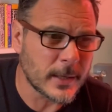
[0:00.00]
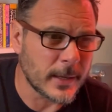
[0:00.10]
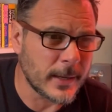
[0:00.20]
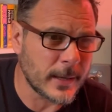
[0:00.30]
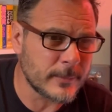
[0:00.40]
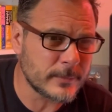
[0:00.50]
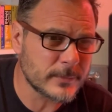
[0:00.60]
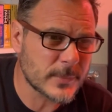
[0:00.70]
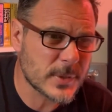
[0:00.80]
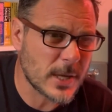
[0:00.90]

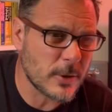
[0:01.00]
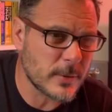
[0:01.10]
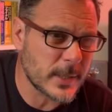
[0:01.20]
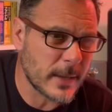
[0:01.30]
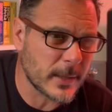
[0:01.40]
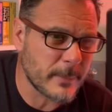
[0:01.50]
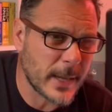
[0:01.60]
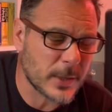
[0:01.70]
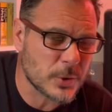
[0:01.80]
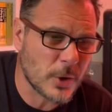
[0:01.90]
So yeah, and the
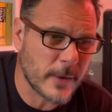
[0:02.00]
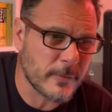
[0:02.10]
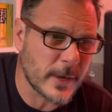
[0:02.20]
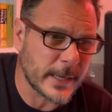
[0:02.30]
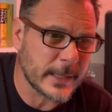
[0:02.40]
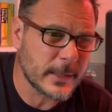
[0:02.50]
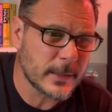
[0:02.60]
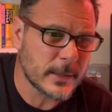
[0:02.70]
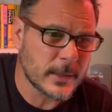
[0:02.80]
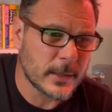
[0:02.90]
Mega Drive really,
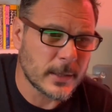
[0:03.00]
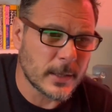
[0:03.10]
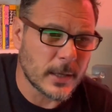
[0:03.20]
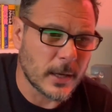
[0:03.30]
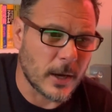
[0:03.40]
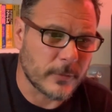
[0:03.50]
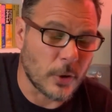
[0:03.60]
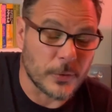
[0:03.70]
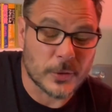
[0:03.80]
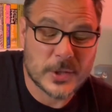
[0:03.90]
I've
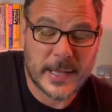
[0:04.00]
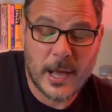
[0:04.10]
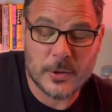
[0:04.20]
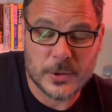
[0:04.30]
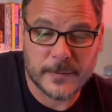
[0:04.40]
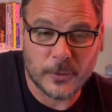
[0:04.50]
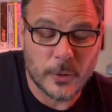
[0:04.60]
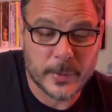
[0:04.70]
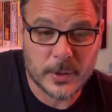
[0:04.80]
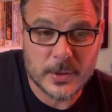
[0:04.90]
got nostalgia
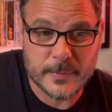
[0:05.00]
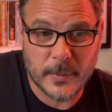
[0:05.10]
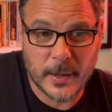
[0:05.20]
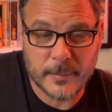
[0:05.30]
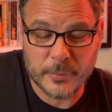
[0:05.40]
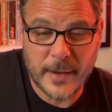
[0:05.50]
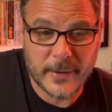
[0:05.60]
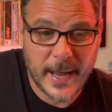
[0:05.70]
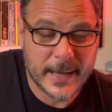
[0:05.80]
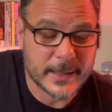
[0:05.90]
for because my brother
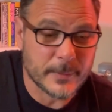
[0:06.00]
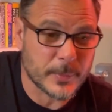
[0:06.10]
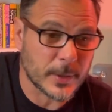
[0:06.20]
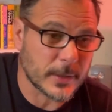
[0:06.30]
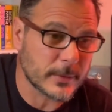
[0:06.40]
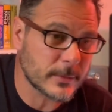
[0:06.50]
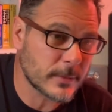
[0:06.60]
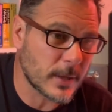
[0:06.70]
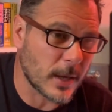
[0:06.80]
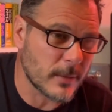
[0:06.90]
had it, but
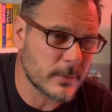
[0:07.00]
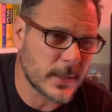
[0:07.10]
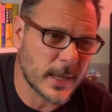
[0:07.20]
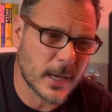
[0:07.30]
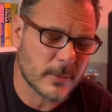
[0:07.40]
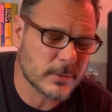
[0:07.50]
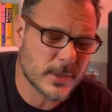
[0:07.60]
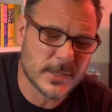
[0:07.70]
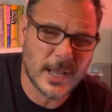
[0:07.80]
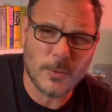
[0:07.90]
yeah,
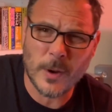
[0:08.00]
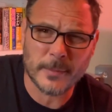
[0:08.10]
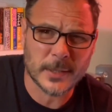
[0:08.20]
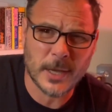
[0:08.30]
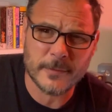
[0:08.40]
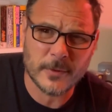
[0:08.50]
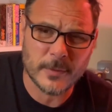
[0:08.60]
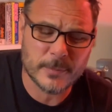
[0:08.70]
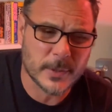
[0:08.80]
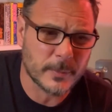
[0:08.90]
there's no way I'm going to go for
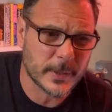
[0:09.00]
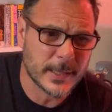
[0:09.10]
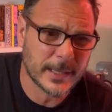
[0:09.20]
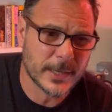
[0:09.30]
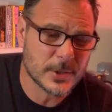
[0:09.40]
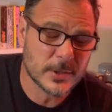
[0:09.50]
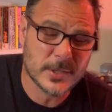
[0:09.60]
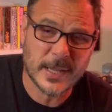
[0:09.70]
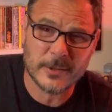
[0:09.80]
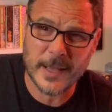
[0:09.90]
a complete collection. I
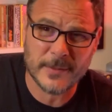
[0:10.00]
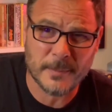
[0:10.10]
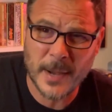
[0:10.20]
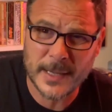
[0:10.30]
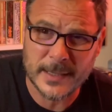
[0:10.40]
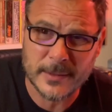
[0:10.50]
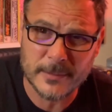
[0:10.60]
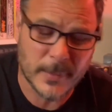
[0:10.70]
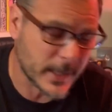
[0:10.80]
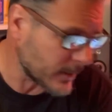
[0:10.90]
just don't have the money,
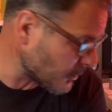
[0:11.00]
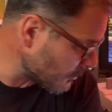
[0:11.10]
mate. I